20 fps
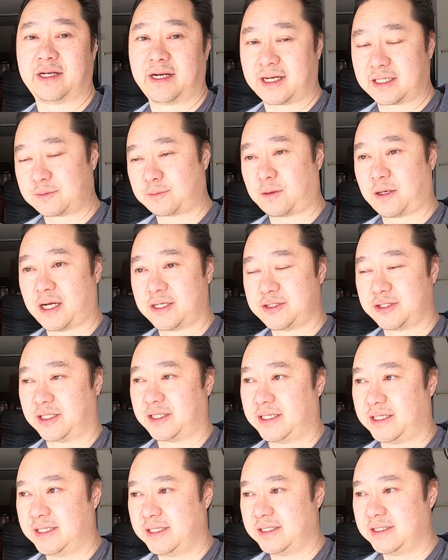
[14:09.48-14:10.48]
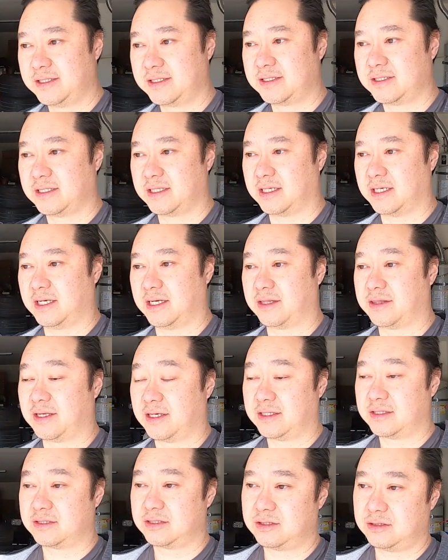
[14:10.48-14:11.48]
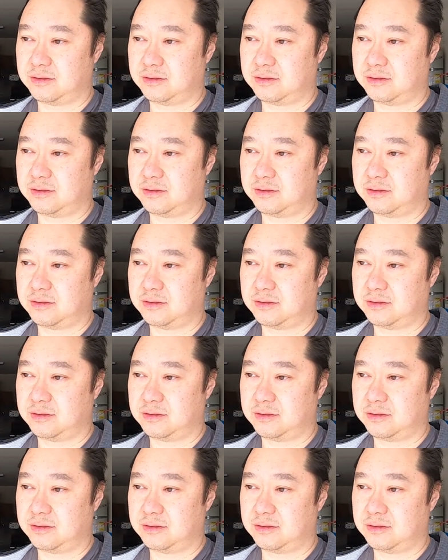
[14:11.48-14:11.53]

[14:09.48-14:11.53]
the next project is. Thanks